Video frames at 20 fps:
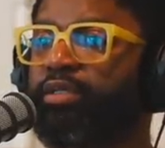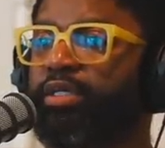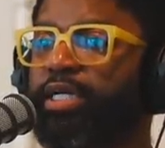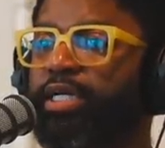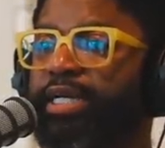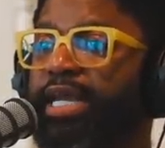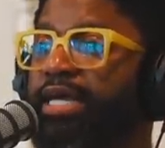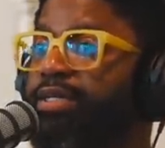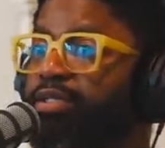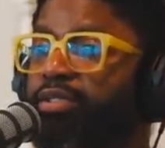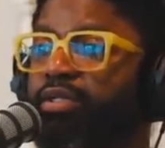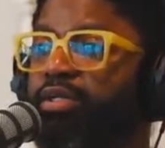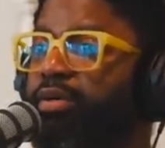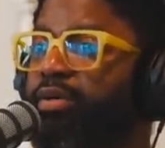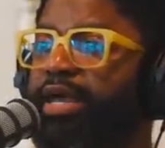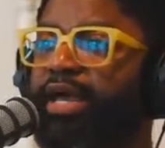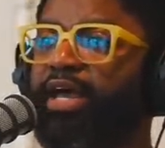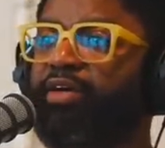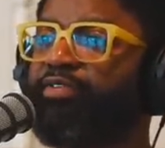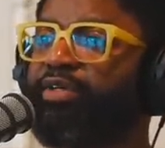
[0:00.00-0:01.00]
and I still don't
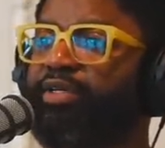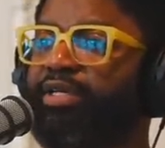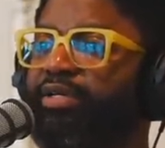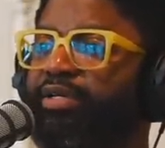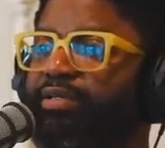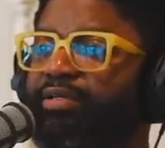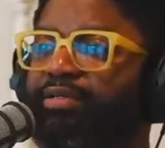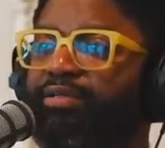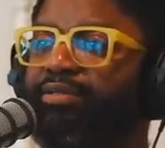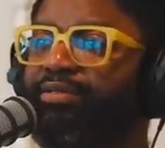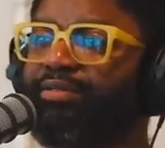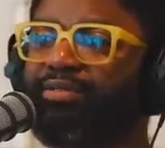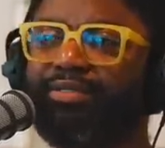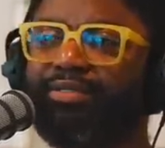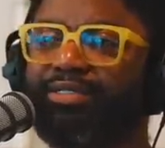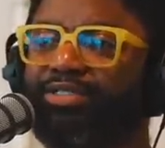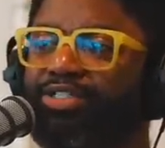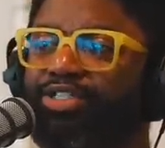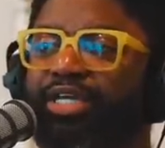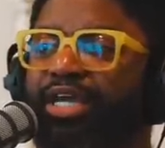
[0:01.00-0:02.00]
have it yet,
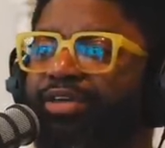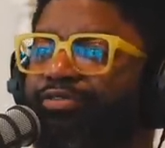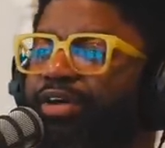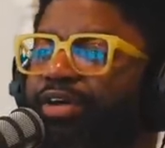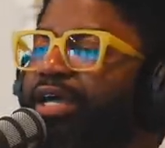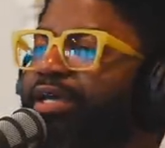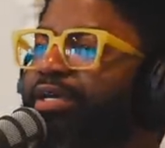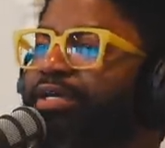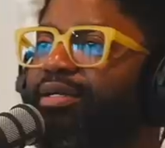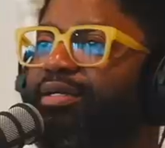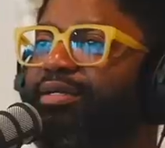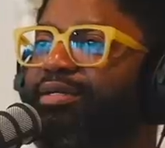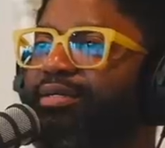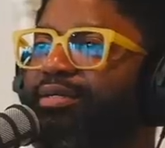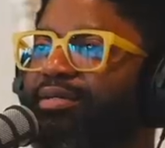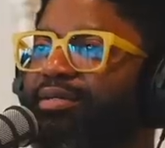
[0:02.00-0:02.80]
because she ain't faking it.